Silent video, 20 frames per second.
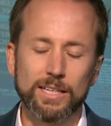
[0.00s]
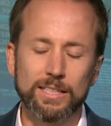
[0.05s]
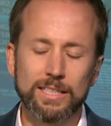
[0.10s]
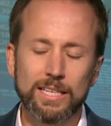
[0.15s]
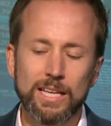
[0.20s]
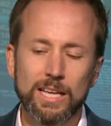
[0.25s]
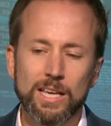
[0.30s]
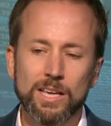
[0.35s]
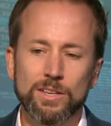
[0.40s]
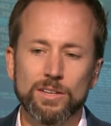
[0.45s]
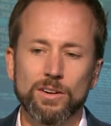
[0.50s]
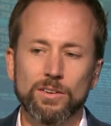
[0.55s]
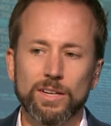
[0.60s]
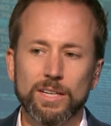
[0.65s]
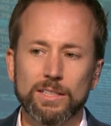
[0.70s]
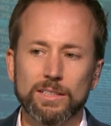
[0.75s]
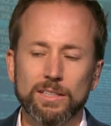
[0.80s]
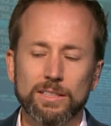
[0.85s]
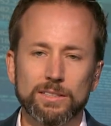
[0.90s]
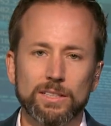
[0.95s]
And you know,
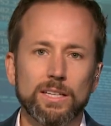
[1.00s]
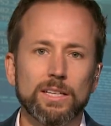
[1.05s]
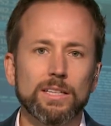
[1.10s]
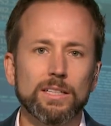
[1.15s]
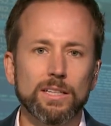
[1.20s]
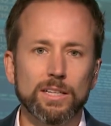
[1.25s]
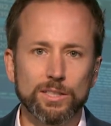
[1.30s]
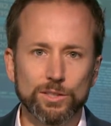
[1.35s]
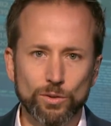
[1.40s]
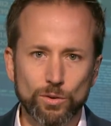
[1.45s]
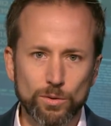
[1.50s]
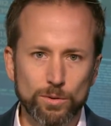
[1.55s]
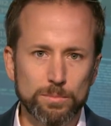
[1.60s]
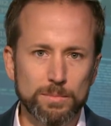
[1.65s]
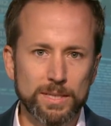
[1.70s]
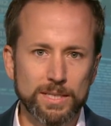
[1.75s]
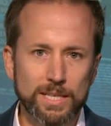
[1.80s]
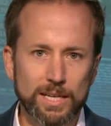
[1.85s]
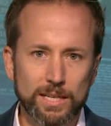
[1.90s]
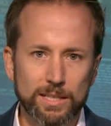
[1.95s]
Elon Elon told
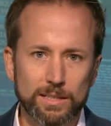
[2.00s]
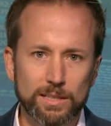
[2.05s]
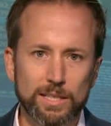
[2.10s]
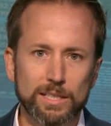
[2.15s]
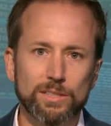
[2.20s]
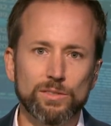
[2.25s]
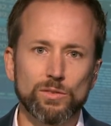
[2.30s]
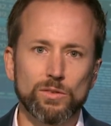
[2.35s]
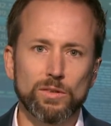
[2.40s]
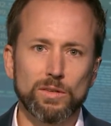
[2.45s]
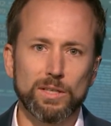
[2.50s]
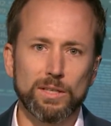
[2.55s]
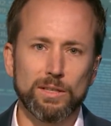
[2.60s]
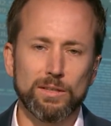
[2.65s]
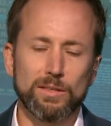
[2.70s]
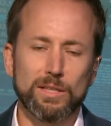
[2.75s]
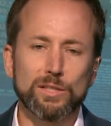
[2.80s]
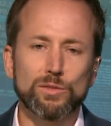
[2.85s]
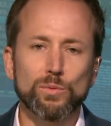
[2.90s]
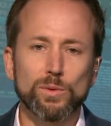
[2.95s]
me that this
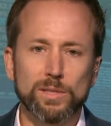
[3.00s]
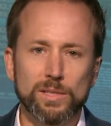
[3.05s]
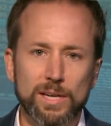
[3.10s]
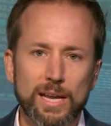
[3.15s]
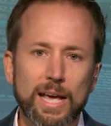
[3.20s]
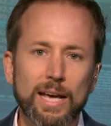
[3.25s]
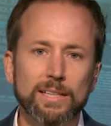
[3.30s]
this was an